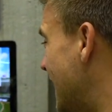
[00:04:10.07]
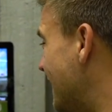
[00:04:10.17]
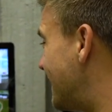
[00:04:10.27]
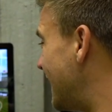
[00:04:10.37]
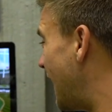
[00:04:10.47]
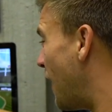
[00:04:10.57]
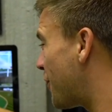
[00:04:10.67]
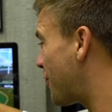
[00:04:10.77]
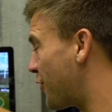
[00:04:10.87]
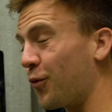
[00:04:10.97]
He's hit
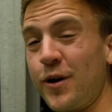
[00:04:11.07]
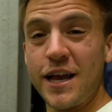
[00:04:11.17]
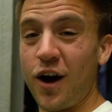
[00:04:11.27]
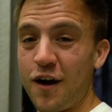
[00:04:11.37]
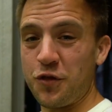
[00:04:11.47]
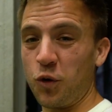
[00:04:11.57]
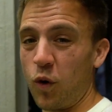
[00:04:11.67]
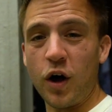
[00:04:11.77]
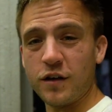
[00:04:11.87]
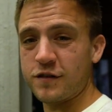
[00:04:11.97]
three off the
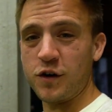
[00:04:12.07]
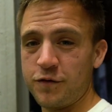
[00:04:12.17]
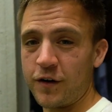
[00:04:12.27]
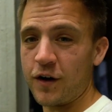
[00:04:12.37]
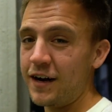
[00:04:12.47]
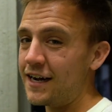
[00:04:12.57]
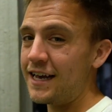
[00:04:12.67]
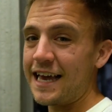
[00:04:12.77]
wall so far.